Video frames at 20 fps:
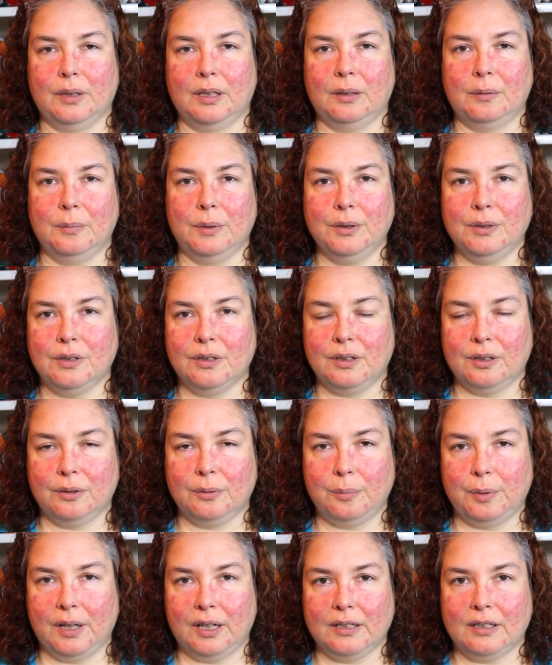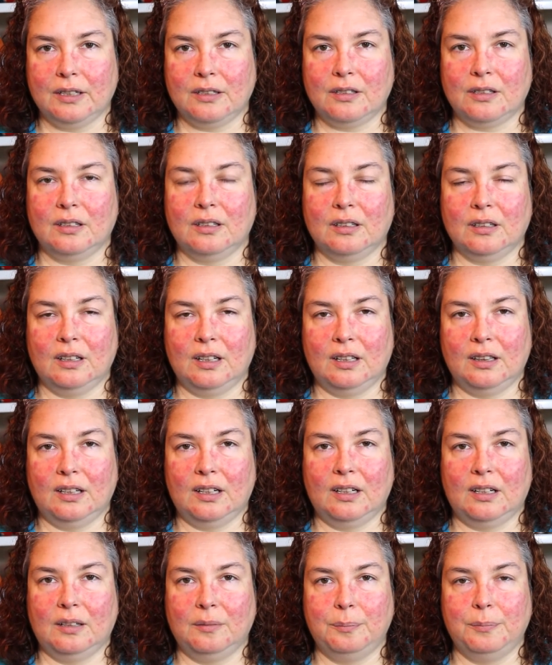an emotion code practitioner, and
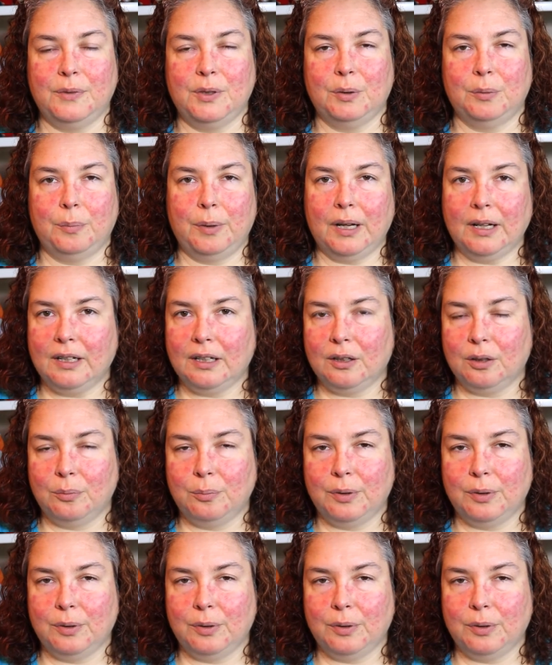then I'll do a body code